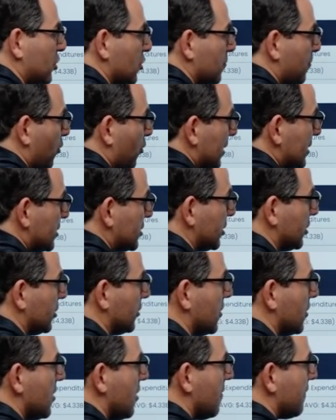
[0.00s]

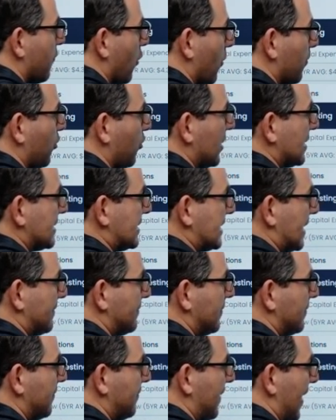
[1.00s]
2.2,
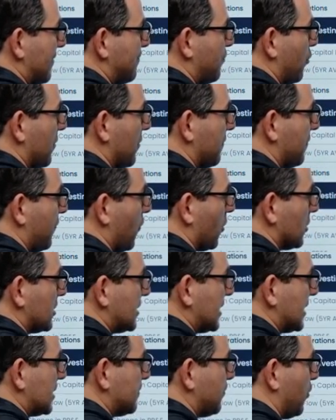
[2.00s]
4.7, 5.4,
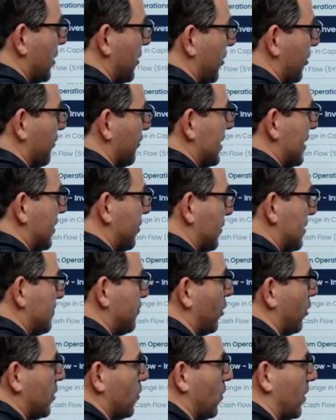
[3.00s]
6.3,
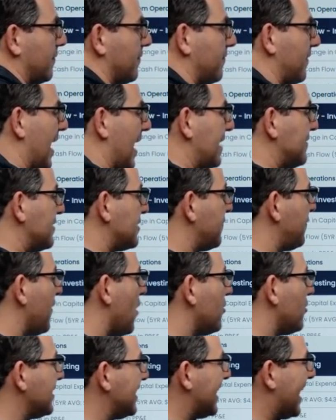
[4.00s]
3.15. It's
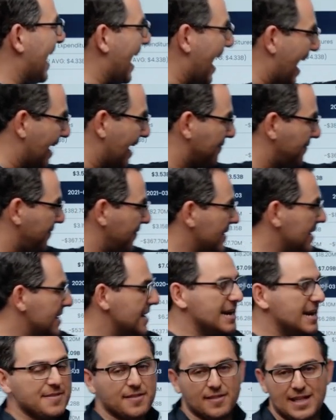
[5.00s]
fallen in half
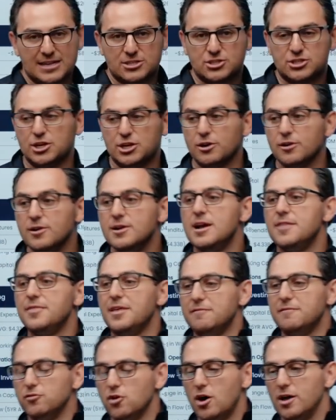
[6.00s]
in the last year.
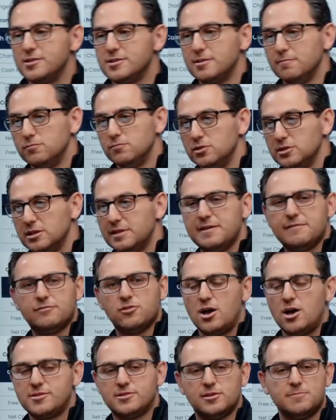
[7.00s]
They've lost
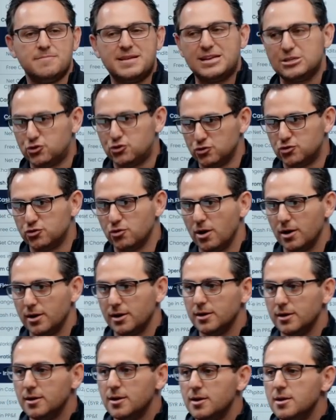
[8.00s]
a major
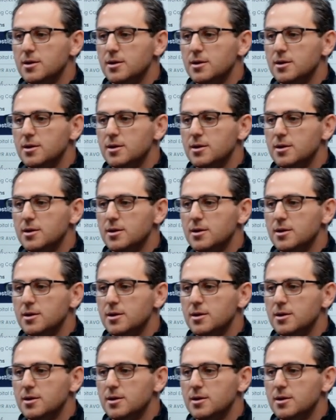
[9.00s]
drug.